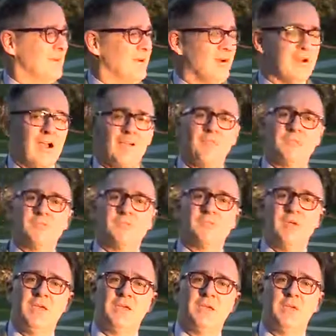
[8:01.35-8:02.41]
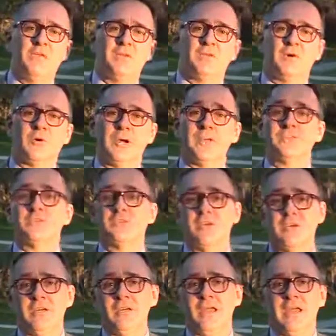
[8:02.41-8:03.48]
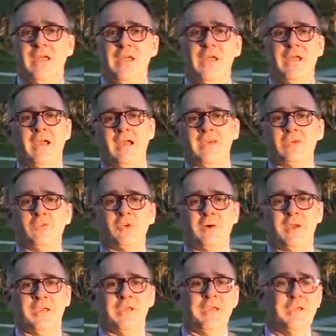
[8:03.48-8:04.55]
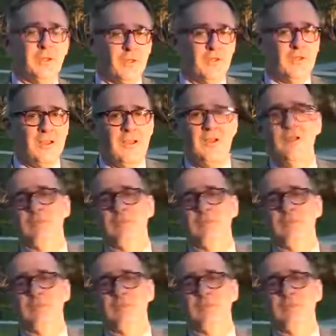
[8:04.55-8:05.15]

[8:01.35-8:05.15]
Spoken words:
all right, I've been speaking with Karan Sood and Joanne Hill